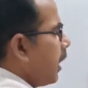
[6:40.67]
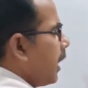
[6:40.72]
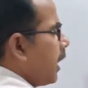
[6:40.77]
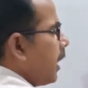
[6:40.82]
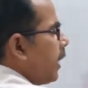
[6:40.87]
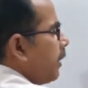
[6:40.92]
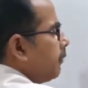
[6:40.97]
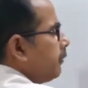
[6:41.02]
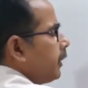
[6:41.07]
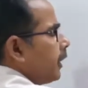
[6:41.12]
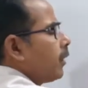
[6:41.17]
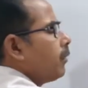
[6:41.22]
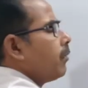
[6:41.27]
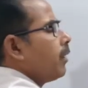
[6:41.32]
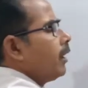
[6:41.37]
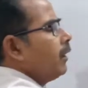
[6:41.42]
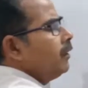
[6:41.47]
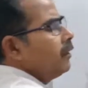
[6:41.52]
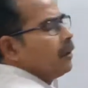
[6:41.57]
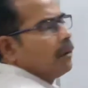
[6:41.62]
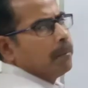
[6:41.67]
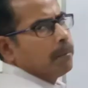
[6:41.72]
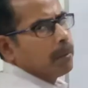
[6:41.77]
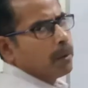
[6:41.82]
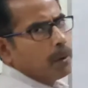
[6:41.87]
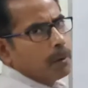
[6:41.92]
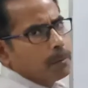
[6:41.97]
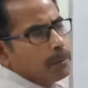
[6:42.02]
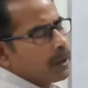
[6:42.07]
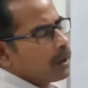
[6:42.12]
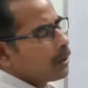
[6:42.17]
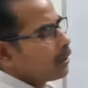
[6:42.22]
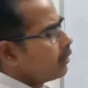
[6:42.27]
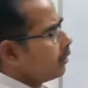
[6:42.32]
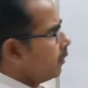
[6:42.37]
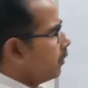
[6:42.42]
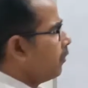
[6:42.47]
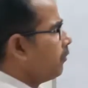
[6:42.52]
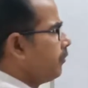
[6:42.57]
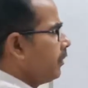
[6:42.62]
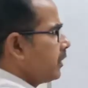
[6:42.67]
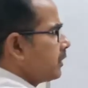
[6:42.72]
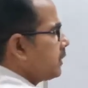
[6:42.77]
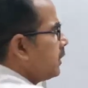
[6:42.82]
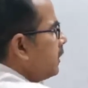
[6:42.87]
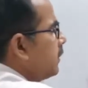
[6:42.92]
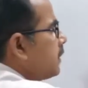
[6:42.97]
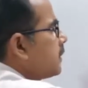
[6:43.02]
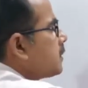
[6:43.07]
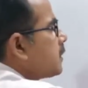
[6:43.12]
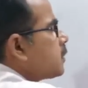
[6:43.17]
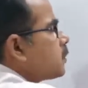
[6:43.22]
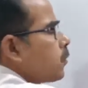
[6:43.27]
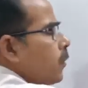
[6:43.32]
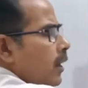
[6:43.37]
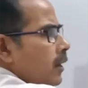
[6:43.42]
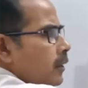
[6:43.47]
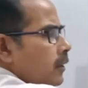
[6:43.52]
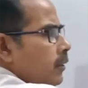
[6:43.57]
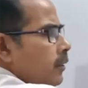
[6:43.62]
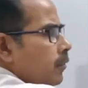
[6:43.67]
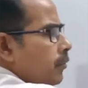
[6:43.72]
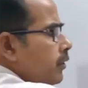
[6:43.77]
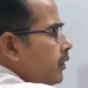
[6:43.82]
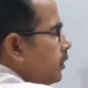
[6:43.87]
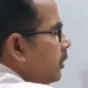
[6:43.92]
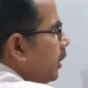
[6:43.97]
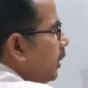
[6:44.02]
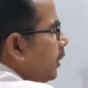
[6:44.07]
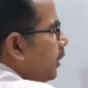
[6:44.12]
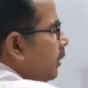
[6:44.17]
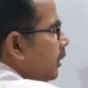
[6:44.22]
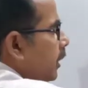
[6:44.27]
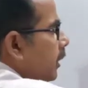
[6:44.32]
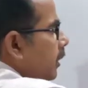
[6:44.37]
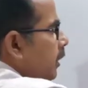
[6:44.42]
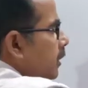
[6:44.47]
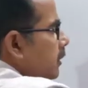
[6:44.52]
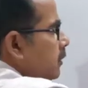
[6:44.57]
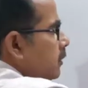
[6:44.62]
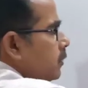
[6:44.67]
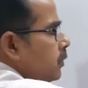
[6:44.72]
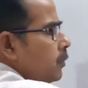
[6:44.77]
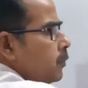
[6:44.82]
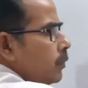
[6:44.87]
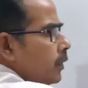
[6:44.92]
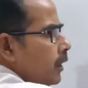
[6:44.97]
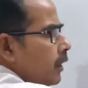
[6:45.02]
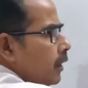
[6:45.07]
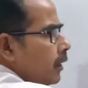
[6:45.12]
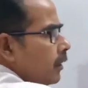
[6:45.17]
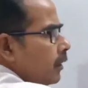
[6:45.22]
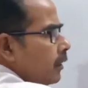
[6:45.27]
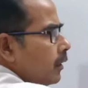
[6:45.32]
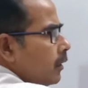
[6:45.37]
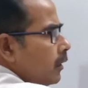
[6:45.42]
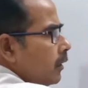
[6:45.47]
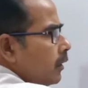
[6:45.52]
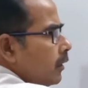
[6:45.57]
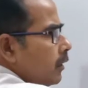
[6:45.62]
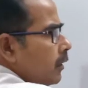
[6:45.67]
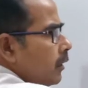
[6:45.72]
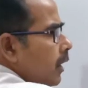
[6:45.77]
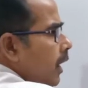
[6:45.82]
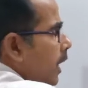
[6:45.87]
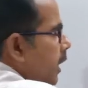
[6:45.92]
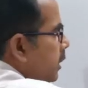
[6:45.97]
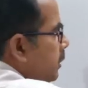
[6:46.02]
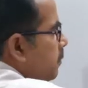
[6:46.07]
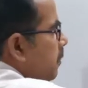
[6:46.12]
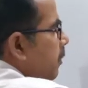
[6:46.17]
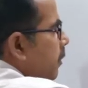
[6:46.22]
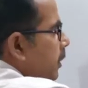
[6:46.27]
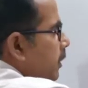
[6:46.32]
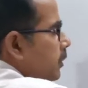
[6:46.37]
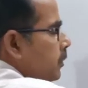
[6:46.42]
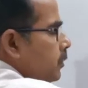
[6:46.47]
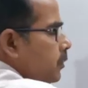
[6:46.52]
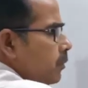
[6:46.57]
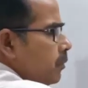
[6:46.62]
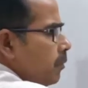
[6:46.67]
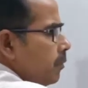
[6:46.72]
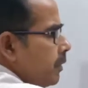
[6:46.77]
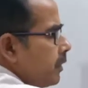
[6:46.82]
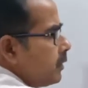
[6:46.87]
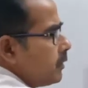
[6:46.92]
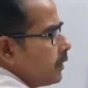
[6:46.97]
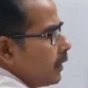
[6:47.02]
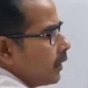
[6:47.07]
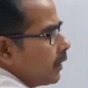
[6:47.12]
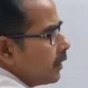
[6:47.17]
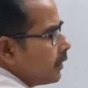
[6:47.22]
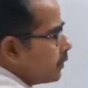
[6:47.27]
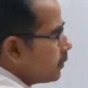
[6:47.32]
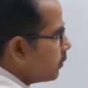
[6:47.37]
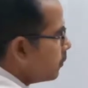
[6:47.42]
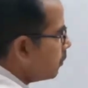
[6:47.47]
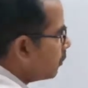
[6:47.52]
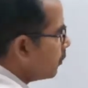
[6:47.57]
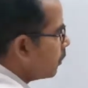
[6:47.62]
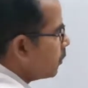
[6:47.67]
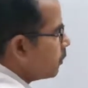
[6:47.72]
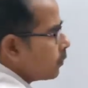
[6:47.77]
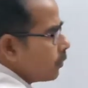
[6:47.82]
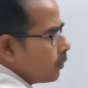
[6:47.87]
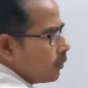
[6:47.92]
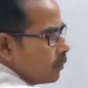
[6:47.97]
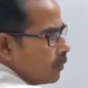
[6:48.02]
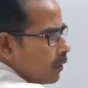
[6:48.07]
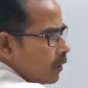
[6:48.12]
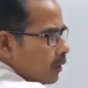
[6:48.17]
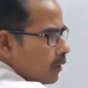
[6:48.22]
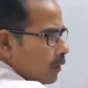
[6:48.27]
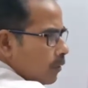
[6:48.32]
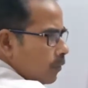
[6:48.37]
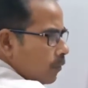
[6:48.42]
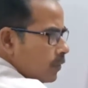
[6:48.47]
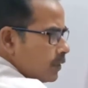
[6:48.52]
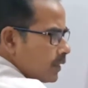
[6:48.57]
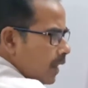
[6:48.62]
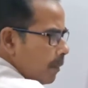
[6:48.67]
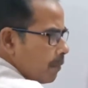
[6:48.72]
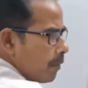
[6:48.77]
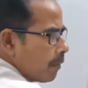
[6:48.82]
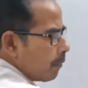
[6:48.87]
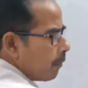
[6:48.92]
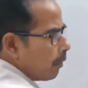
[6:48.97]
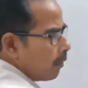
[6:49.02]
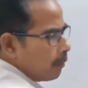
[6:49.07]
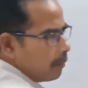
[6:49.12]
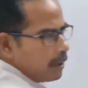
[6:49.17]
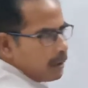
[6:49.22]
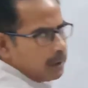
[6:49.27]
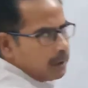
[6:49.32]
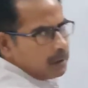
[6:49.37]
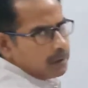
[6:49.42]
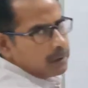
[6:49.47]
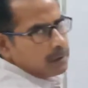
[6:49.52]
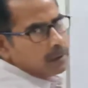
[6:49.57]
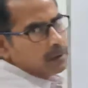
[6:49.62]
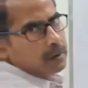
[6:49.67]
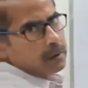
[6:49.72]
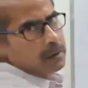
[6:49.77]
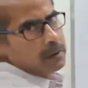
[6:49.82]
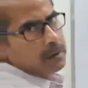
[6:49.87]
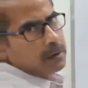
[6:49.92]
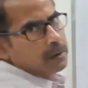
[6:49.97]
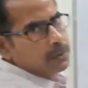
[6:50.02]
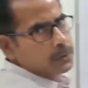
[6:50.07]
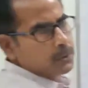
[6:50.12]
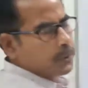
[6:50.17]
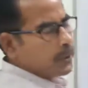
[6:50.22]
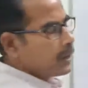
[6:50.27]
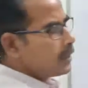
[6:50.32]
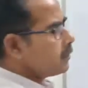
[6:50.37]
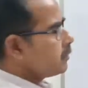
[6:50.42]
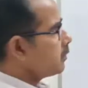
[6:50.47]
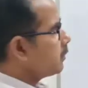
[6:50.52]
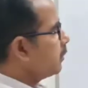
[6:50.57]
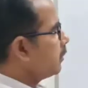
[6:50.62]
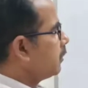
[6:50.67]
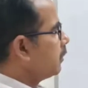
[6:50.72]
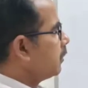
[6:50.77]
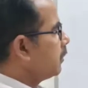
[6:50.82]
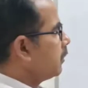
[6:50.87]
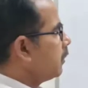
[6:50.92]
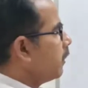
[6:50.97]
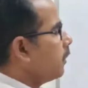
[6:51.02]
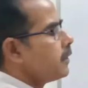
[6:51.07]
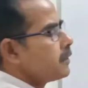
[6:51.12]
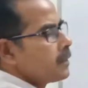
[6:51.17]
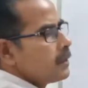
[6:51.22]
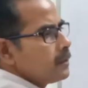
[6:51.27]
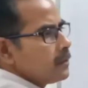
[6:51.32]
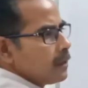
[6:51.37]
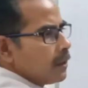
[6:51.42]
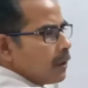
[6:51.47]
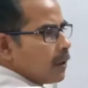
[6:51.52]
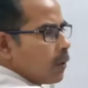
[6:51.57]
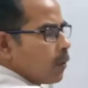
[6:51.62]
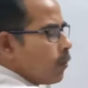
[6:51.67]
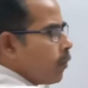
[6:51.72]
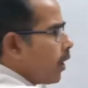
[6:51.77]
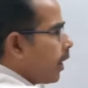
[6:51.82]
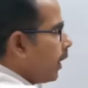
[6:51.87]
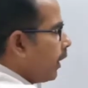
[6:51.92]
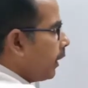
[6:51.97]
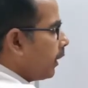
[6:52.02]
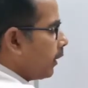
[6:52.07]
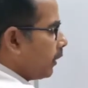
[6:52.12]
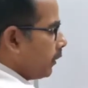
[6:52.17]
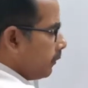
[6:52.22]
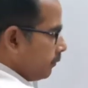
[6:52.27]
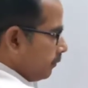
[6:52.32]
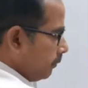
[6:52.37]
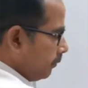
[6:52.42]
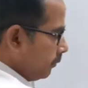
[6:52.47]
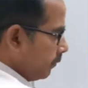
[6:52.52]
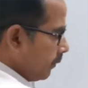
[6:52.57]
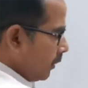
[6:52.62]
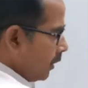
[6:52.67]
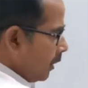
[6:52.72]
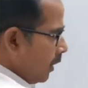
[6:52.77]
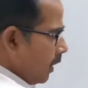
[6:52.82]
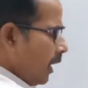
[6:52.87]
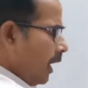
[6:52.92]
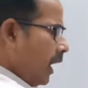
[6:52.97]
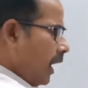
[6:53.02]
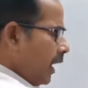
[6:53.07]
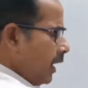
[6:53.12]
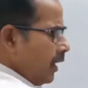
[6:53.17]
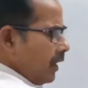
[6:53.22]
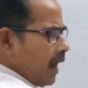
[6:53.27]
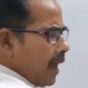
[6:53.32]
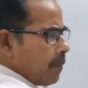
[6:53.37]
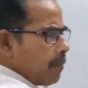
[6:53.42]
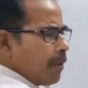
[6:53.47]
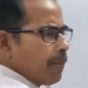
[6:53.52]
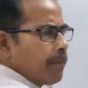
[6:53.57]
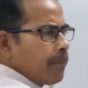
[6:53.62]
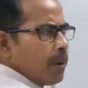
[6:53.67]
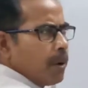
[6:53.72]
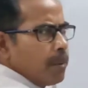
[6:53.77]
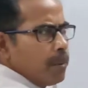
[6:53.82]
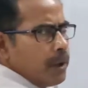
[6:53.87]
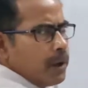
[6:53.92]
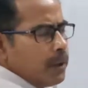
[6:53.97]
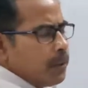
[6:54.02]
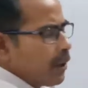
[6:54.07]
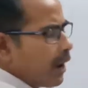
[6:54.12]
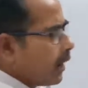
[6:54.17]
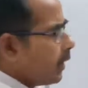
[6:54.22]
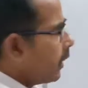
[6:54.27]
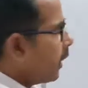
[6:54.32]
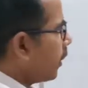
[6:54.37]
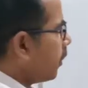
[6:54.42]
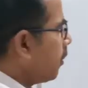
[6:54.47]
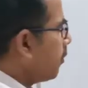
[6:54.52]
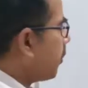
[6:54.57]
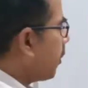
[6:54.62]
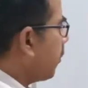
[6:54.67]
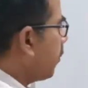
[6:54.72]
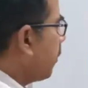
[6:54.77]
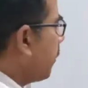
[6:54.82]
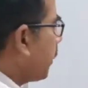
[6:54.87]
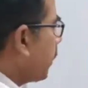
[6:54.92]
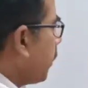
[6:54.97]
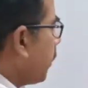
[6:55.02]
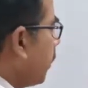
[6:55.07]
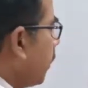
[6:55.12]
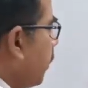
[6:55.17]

I have taken one polynomial. Obviously this is what, which degree is 2 here. Highest power is 2 means degree is 2. So which type of polynomial? Students, this is quadratic. Any type of polynomial you can take, no problem at all.